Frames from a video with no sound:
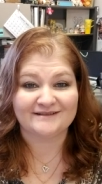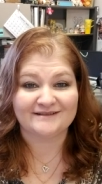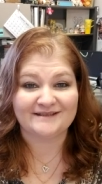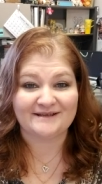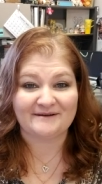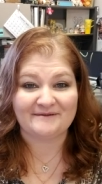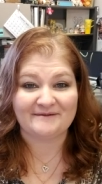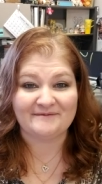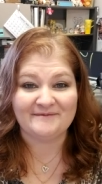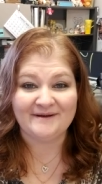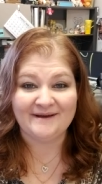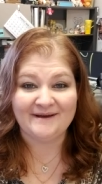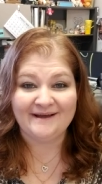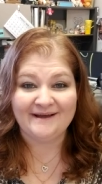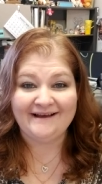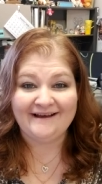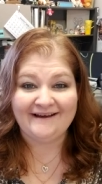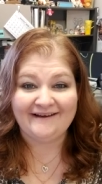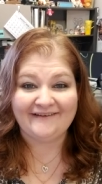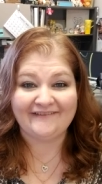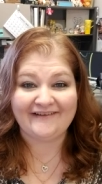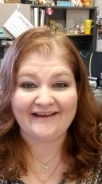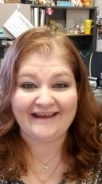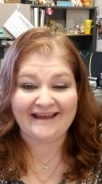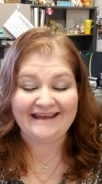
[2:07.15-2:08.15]
So,
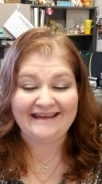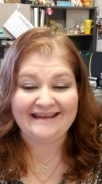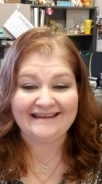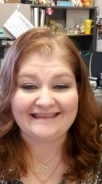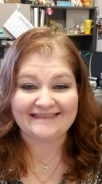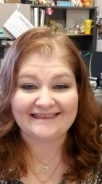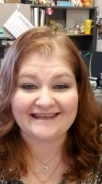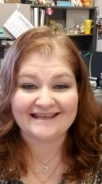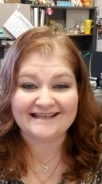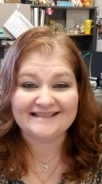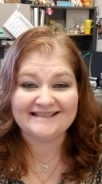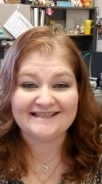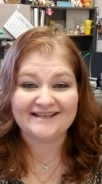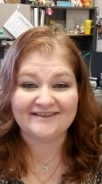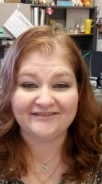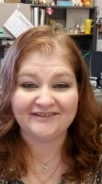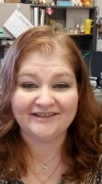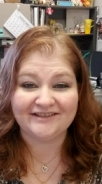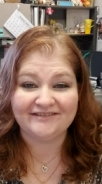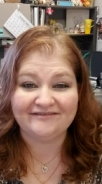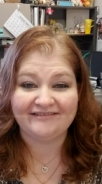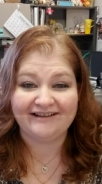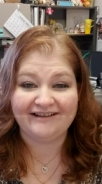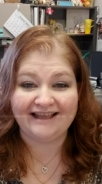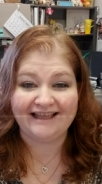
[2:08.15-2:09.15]
okay, thanks
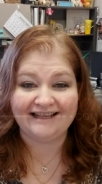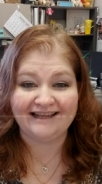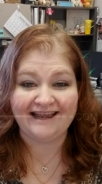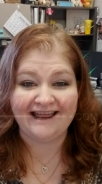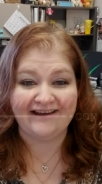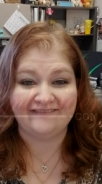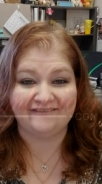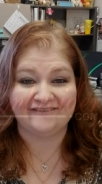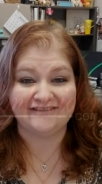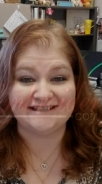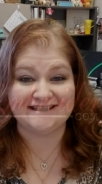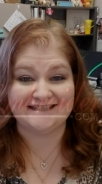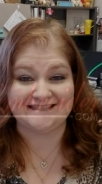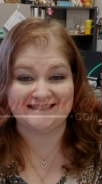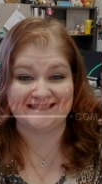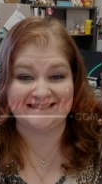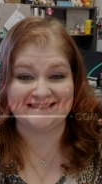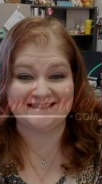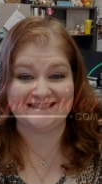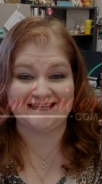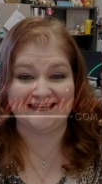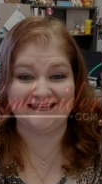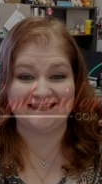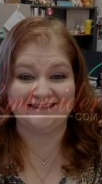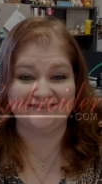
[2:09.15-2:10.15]
everyone. Happy
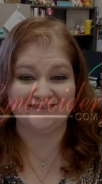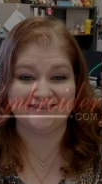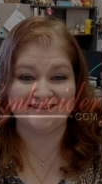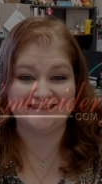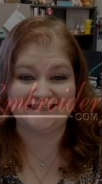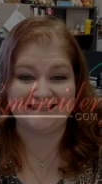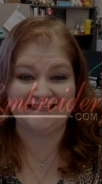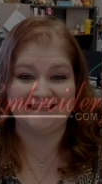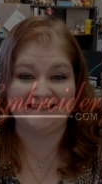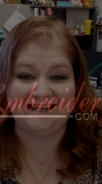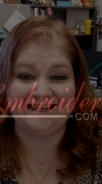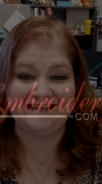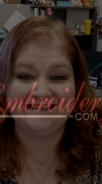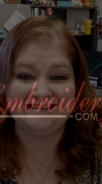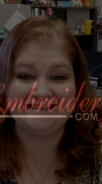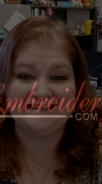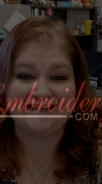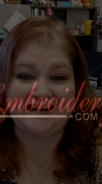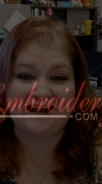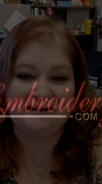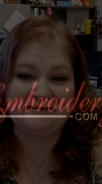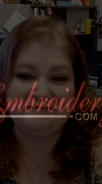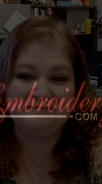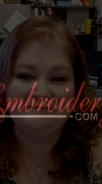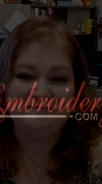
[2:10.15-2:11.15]
stitching. We'll see you next
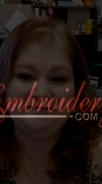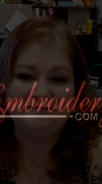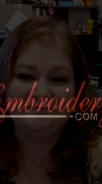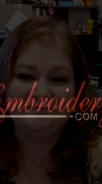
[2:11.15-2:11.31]
time.